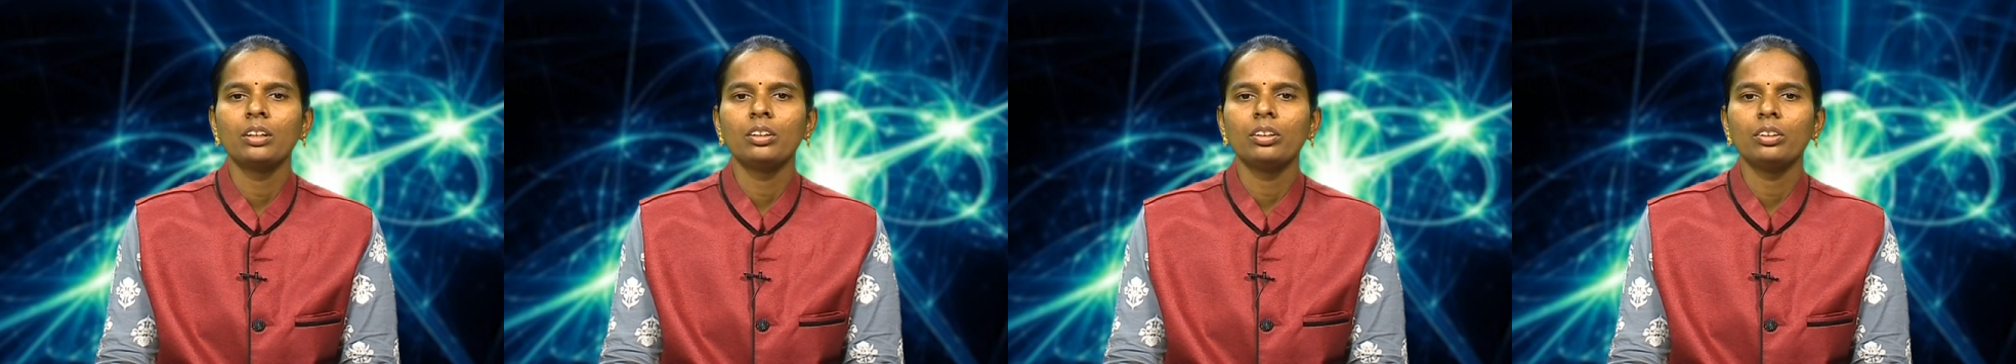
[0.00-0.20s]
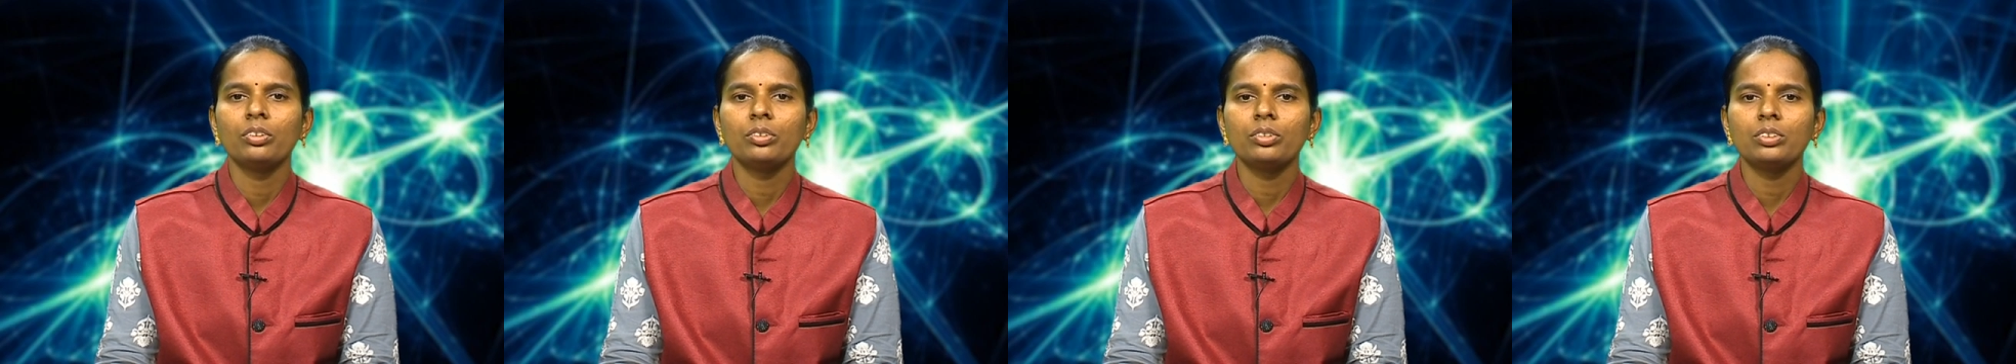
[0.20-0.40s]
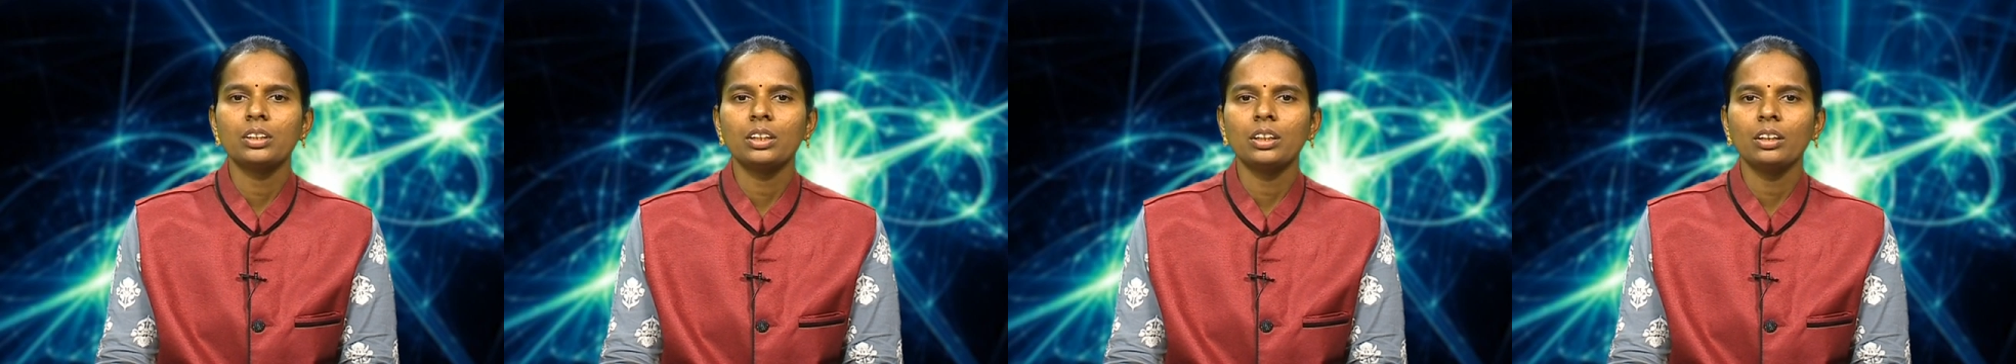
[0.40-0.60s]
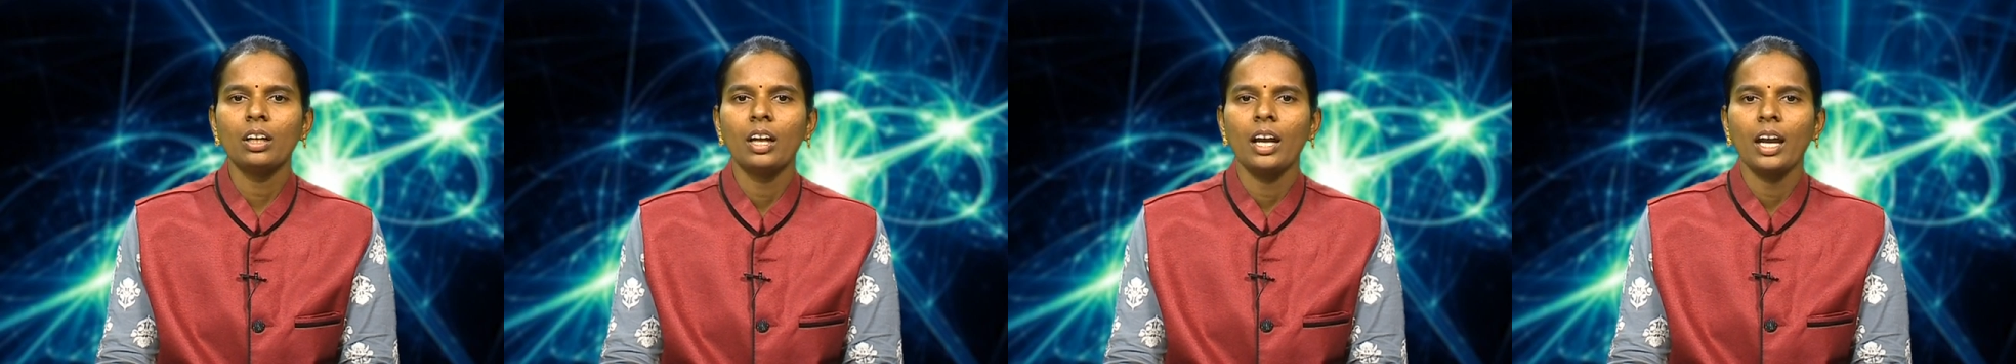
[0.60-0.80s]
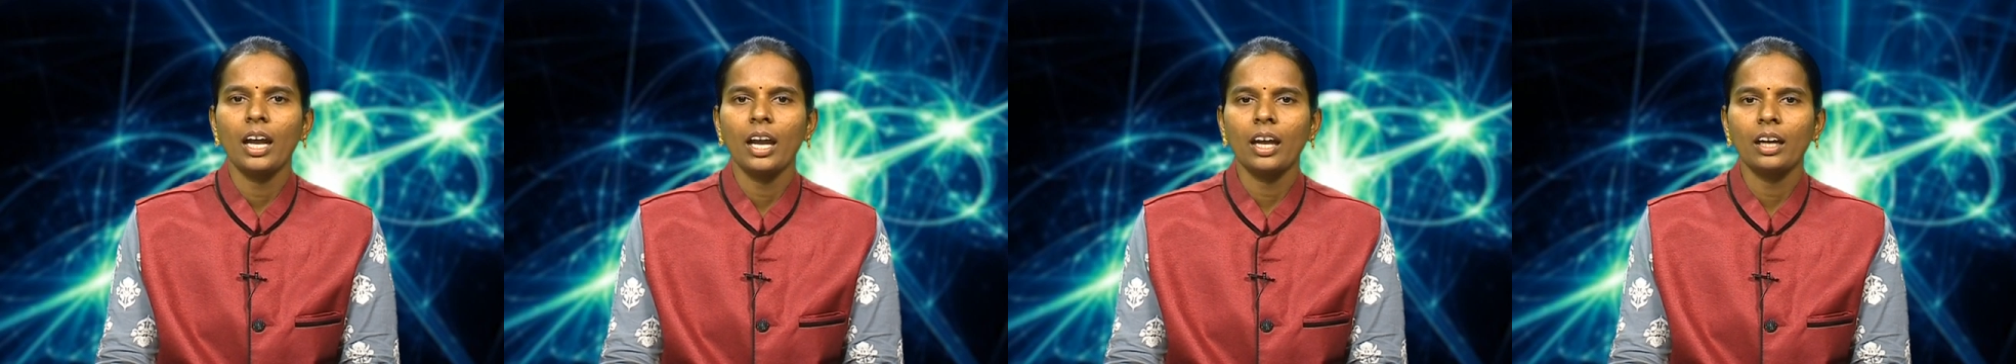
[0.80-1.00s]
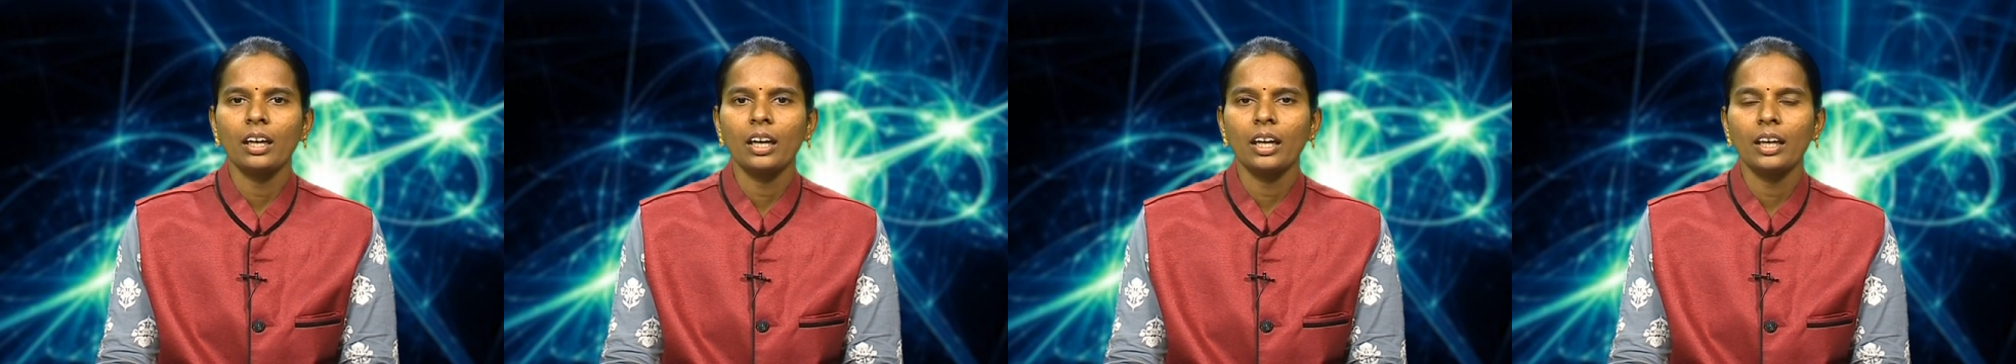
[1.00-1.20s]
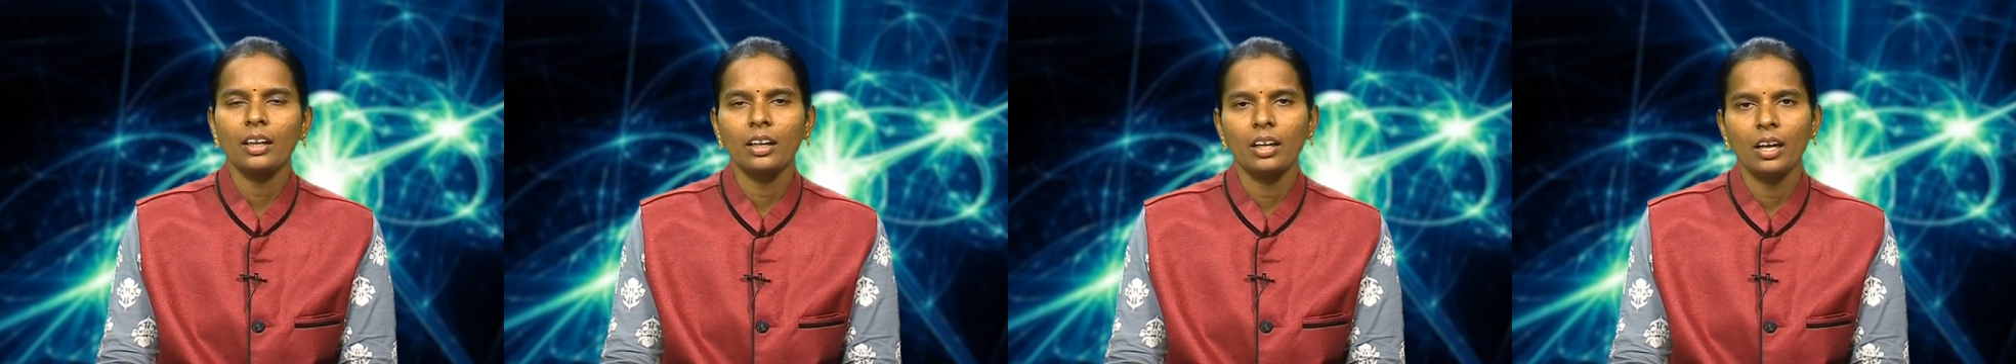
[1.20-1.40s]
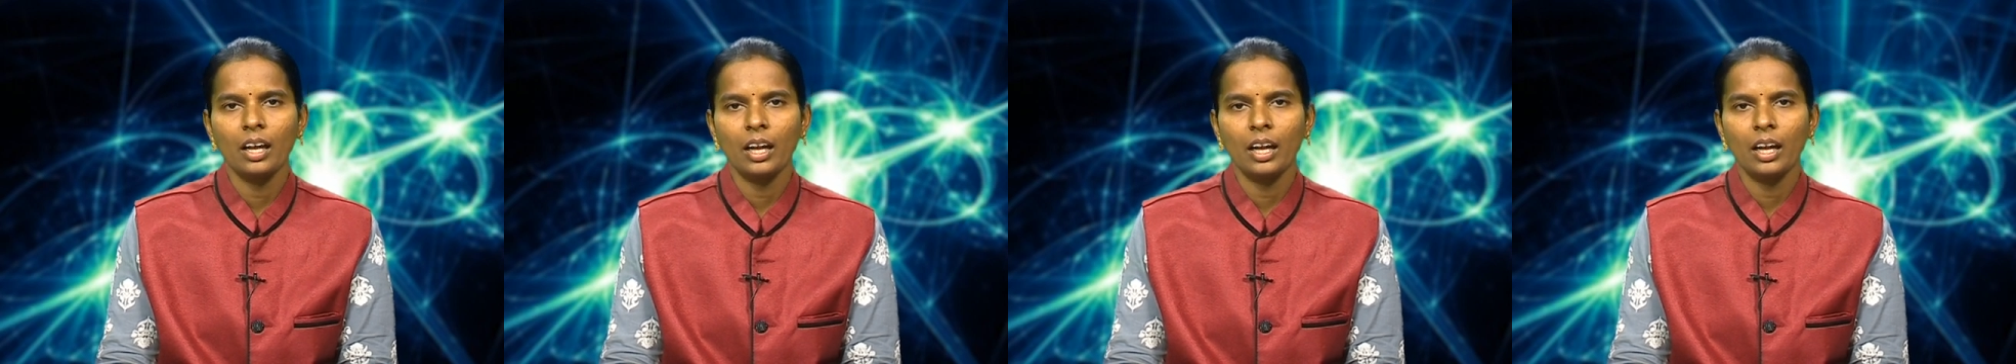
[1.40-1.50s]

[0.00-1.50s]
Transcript: using angular